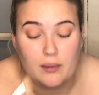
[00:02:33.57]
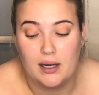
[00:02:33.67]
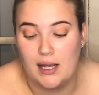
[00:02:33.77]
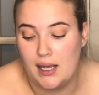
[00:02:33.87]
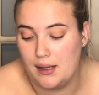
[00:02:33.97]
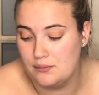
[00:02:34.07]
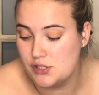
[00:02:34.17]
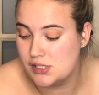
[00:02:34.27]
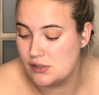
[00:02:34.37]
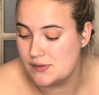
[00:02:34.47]
And I am
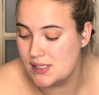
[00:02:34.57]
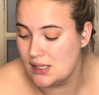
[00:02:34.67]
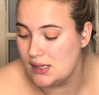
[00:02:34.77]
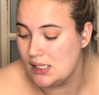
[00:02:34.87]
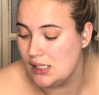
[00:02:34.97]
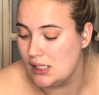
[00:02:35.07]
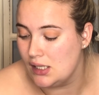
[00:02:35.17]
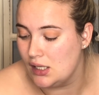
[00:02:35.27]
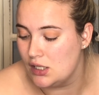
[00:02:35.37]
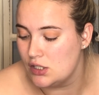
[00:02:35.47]
just using
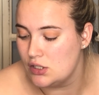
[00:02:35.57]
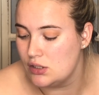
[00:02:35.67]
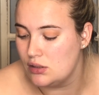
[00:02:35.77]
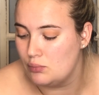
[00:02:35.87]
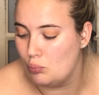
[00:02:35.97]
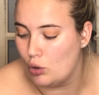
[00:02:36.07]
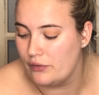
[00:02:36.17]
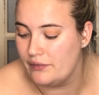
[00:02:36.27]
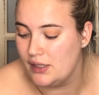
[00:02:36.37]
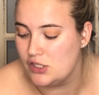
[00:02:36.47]
the
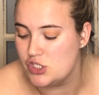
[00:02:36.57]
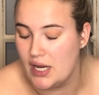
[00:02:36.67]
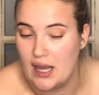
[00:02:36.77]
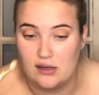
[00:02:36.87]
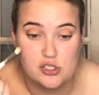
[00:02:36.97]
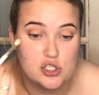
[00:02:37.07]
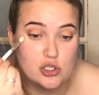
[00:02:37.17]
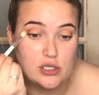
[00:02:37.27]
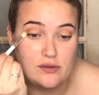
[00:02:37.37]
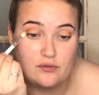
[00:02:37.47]
Morphe
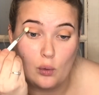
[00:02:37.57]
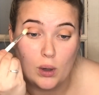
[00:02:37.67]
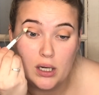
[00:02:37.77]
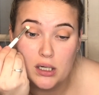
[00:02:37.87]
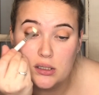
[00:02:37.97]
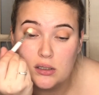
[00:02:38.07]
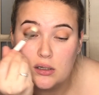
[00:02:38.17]
JH34,